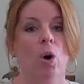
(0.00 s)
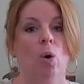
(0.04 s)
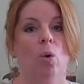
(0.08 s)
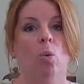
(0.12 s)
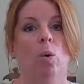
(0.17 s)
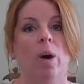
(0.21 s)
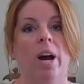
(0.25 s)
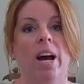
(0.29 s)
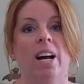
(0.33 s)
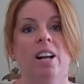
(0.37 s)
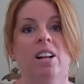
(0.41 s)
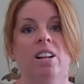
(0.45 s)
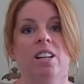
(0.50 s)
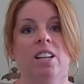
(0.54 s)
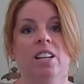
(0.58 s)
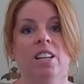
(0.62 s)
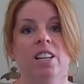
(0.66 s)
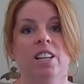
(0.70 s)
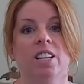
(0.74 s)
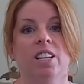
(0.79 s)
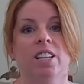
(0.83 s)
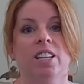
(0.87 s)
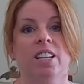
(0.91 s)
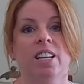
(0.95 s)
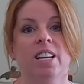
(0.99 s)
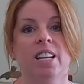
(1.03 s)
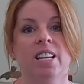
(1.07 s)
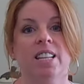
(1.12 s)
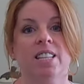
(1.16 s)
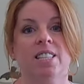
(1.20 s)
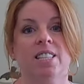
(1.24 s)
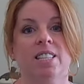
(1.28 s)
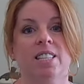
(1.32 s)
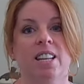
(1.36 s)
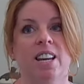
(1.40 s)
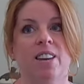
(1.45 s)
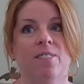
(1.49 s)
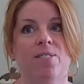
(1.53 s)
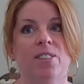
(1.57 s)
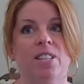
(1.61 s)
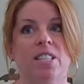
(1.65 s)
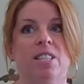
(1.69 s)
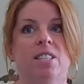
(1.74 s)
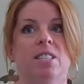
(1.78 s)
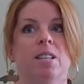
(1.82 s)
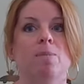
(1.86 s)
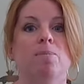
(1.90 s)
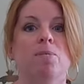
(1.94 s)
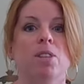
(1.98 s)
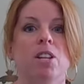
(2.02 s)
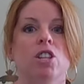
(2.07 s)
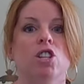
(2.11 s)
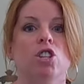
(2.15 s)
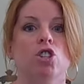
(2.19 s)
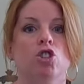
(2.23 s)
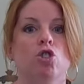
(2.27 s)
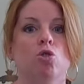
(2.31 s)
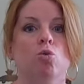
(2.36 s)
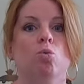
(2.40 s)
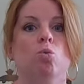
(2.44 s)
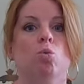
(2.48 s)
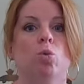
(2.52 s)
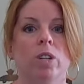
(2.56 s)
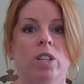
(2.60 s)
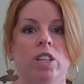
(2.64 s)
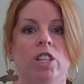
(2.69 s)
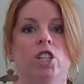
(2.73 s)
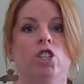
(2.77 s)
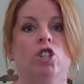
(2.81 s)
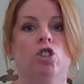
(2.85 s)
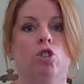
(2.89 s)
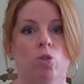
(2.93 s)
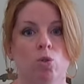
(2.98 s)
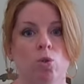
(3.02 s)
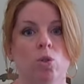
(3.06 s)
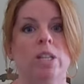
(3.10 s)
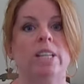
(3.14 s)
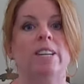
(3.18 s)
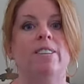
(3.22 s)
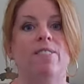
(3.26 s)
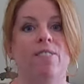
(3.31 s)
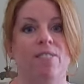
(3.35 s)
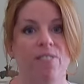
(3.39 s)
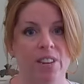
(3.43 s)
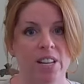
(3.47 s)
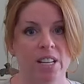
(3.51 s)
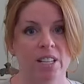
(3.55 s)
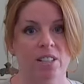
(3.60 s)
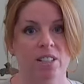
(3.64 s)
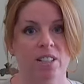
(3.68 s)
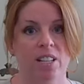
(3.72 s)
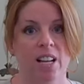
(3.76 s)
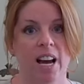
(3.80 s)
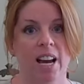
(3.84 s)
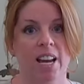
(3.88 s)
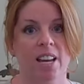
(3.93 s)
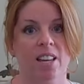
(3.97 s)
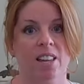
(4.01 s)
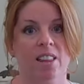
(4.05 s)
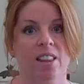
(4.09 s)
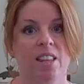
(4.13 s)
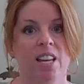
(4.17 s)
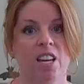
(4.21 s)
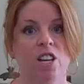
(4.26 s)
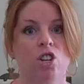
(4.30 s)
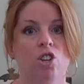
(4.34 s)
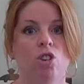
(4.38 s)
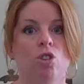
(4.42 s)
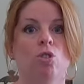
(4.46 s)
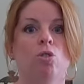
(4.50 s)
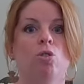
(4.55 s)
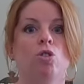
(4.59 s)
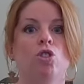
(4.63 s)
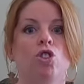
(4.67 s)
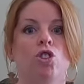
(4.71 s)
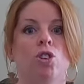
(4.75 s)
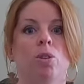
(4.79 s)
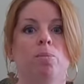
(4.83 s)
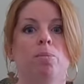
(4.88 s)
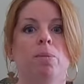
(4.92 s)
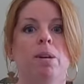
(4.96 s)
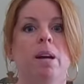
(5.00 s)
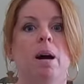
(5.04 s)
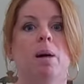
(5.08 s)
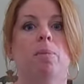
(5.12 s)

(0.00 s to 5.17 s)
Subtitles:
Well, if it's something that you really truly feel like that you should be a